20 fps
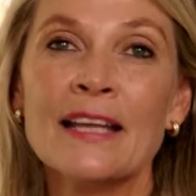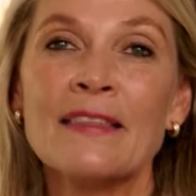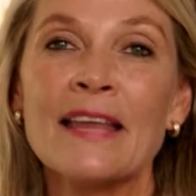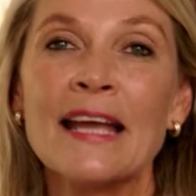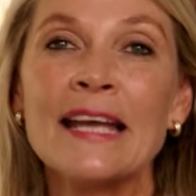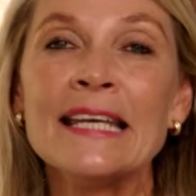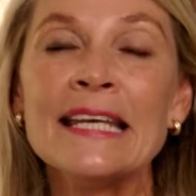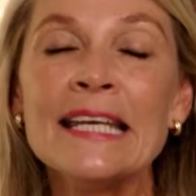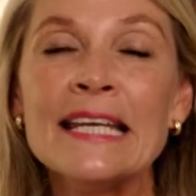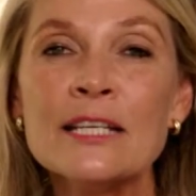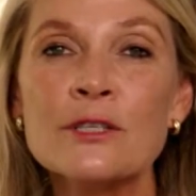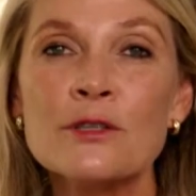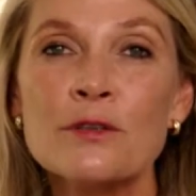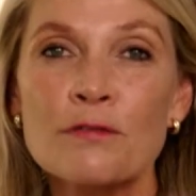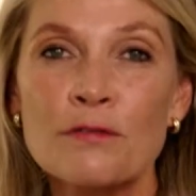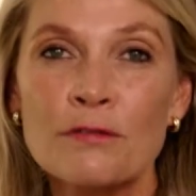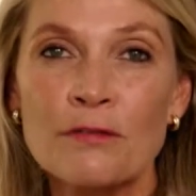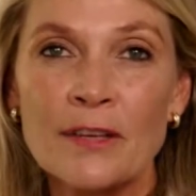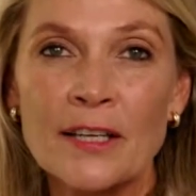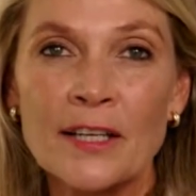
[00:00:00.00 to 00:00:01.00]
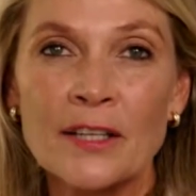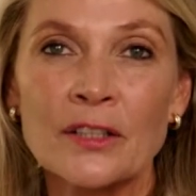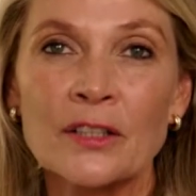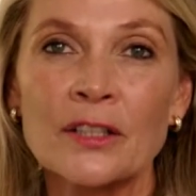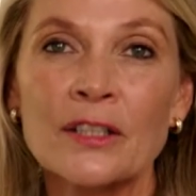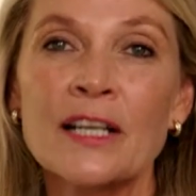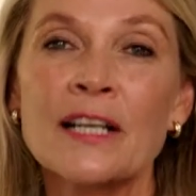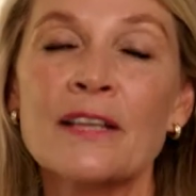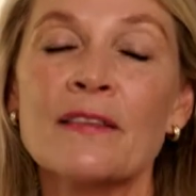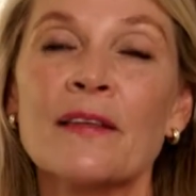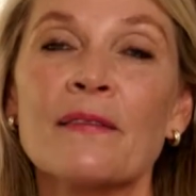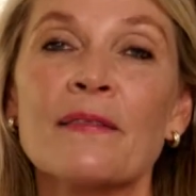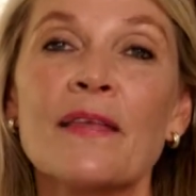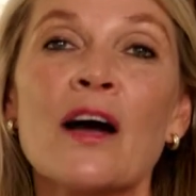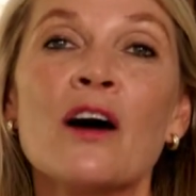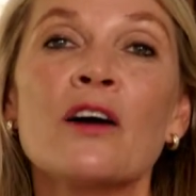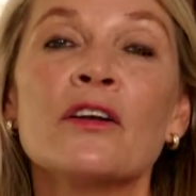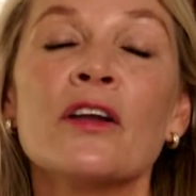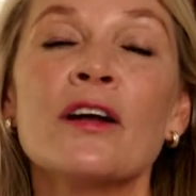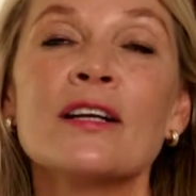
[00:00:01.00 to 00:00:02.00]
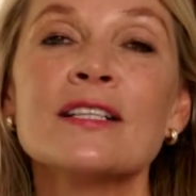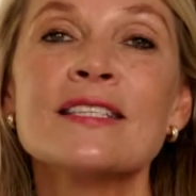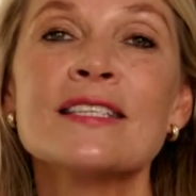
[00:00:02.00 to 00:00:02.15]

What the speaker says: They need to feel that they are not